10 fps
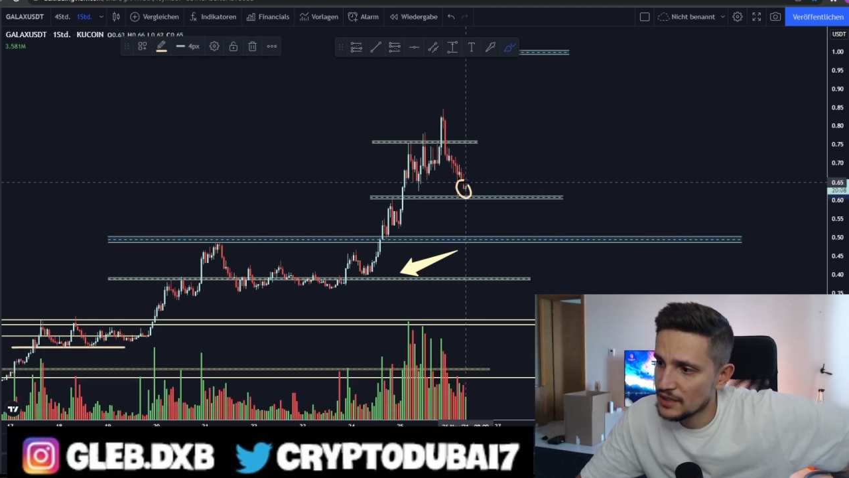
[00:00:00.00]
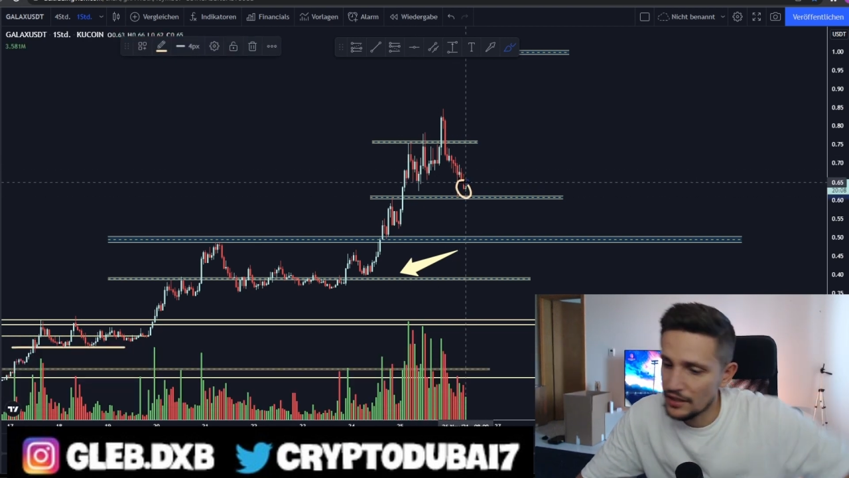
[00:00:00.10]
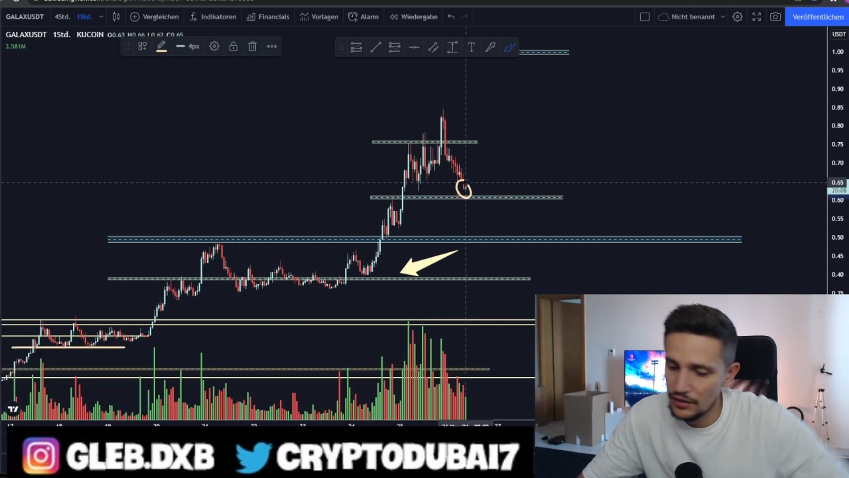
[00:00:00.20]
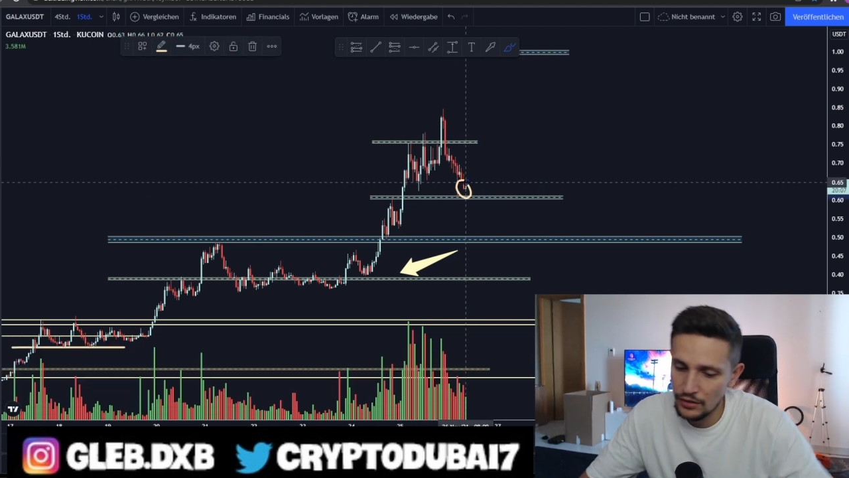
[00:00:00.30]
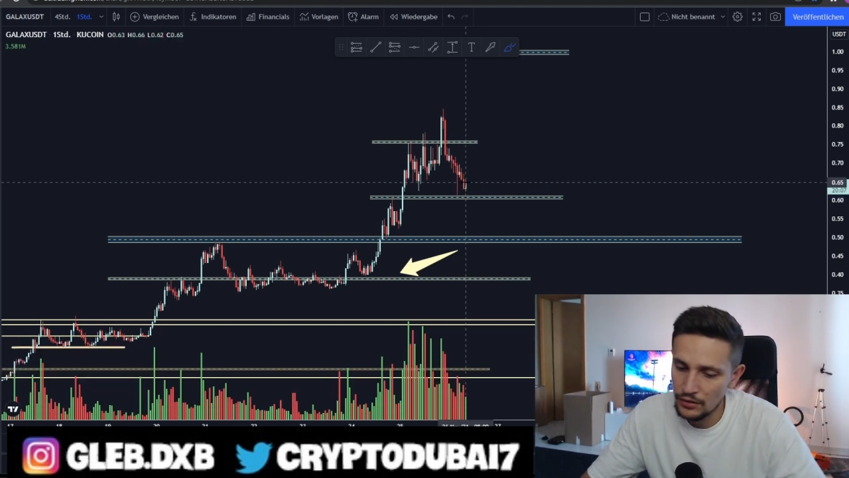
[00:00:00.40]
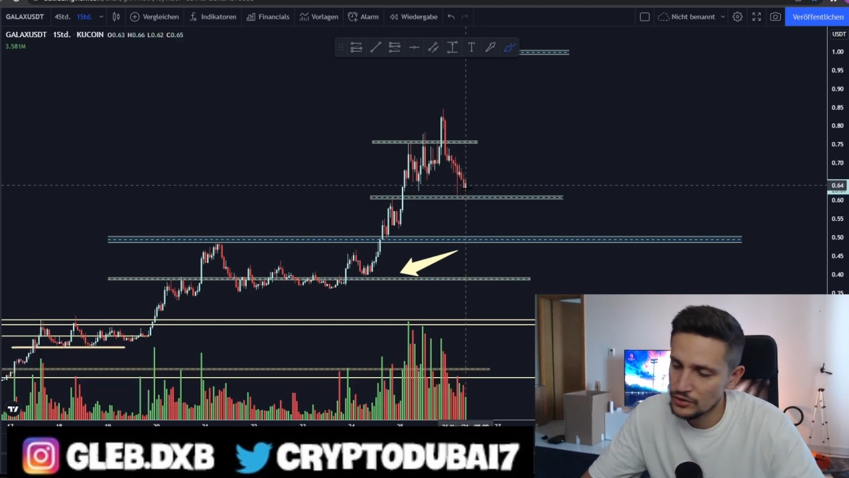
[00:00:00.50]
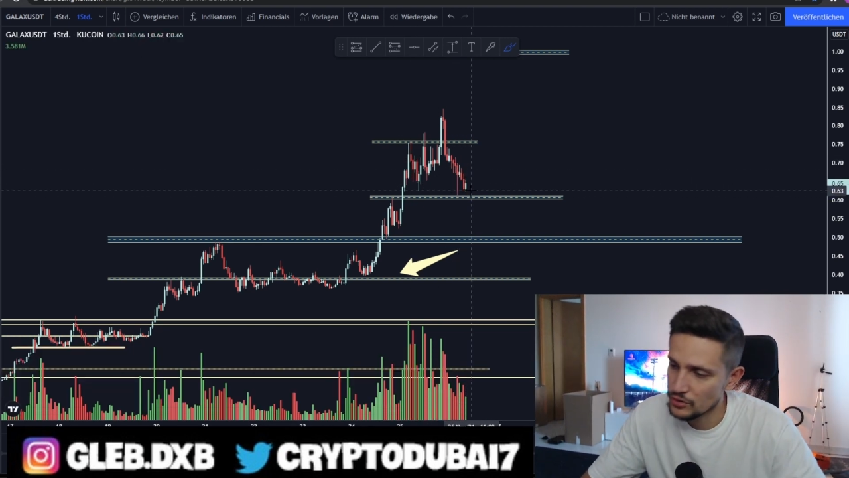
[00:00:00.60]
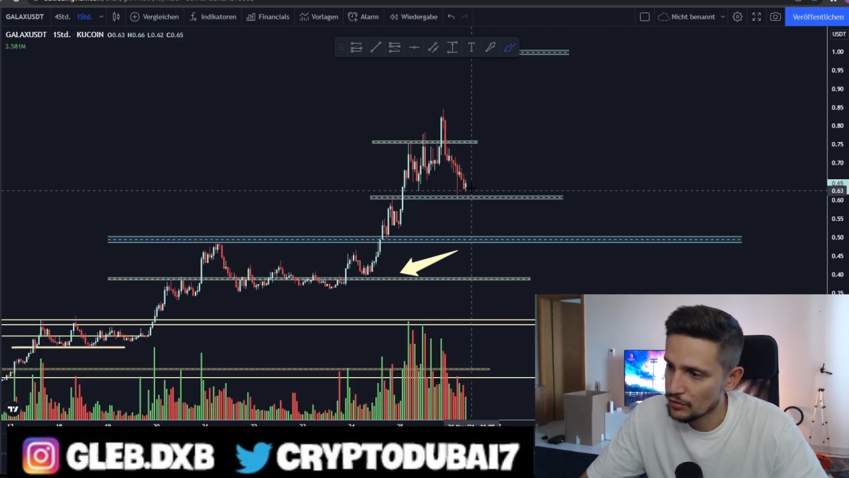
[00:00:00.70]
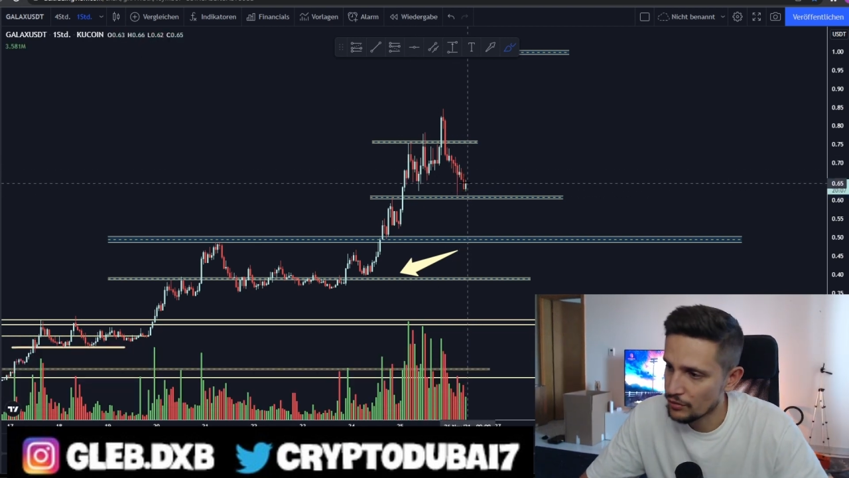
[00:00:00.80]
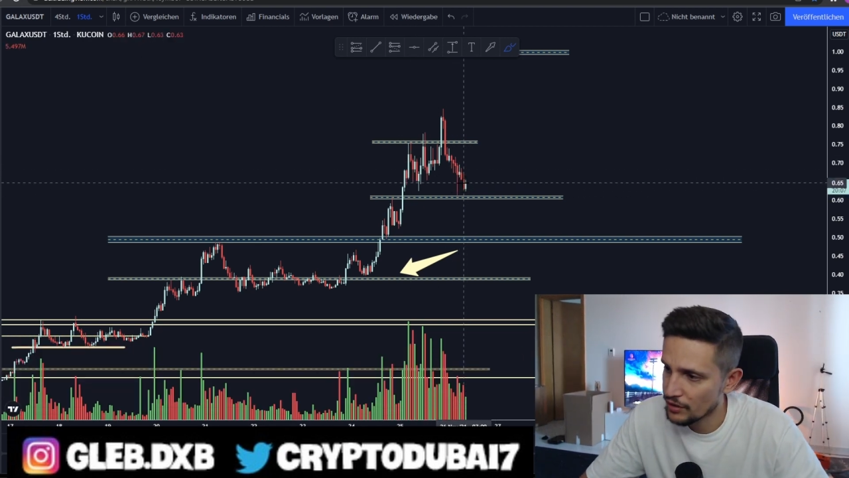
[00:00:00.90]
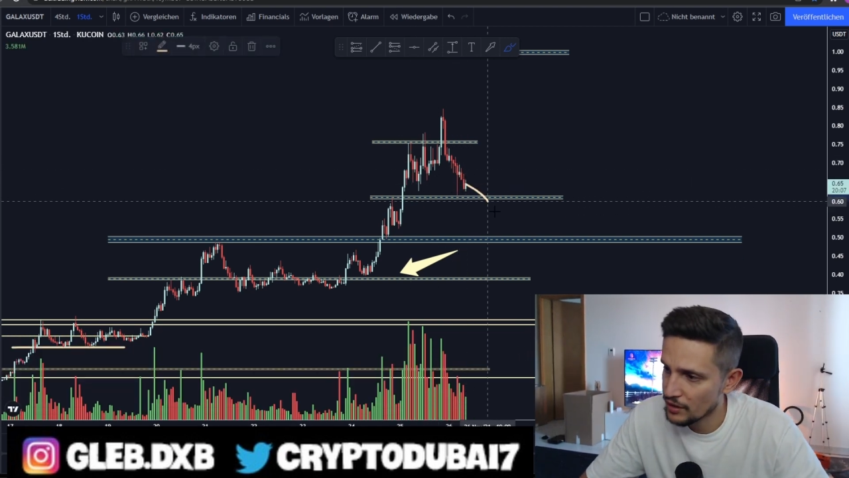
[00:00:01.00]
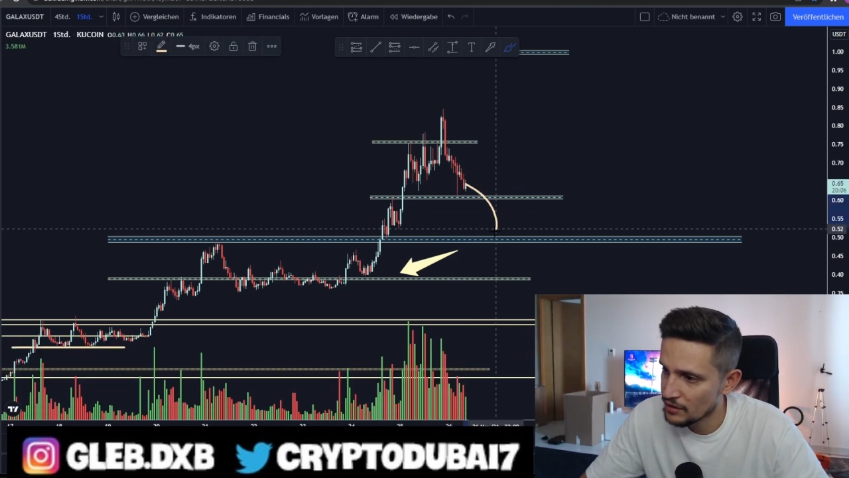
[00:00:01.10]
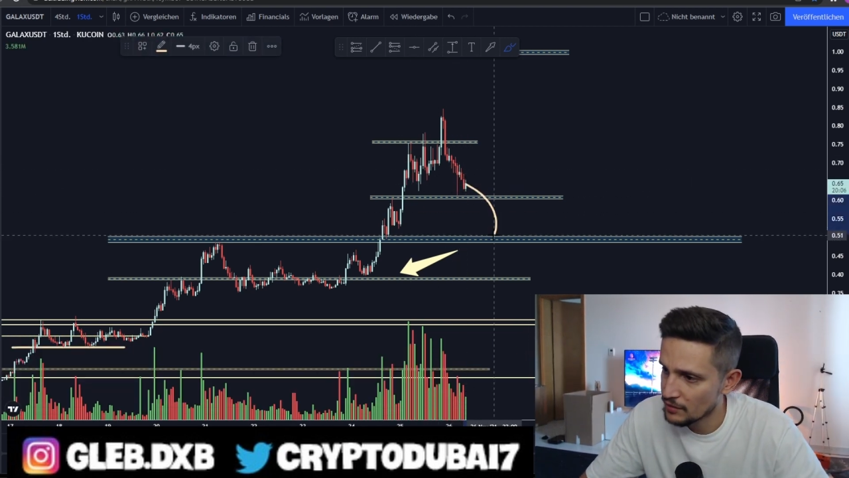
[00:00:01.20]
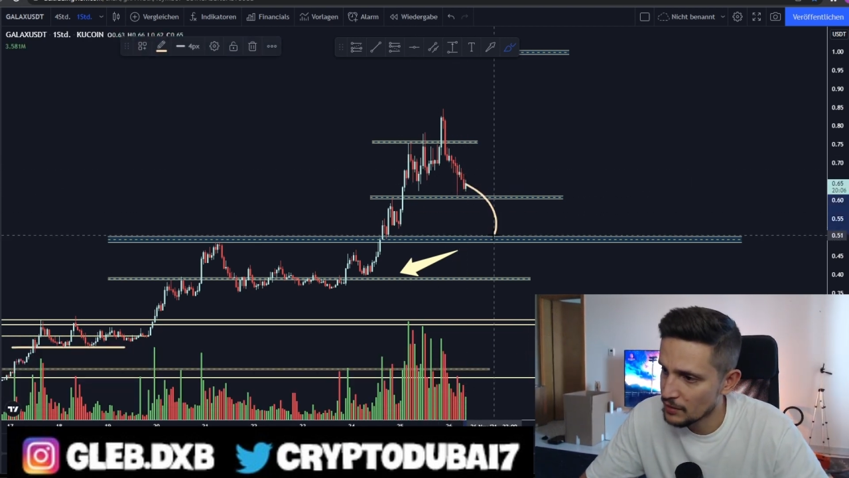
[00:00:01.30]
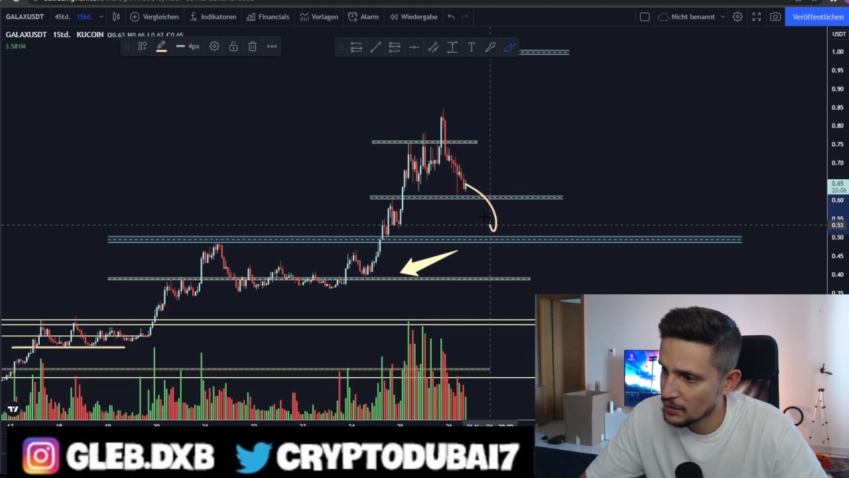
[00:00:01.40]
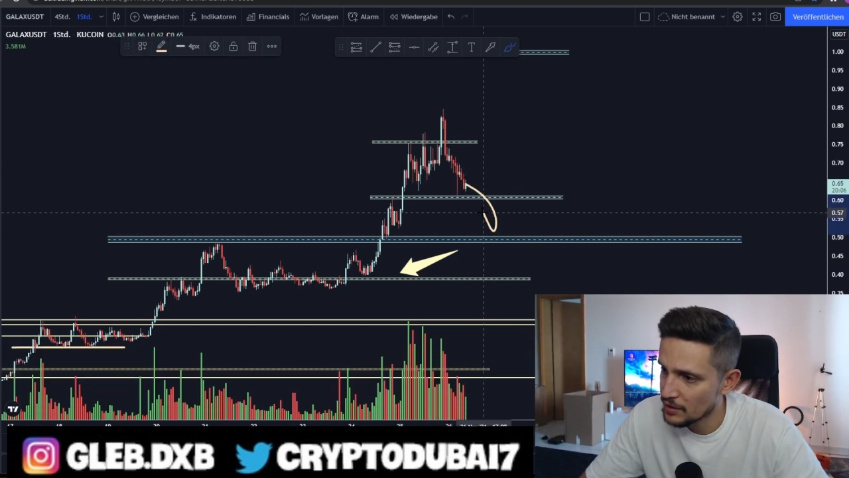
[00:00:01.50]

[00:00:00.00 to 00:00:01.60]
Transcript: I also think that maybe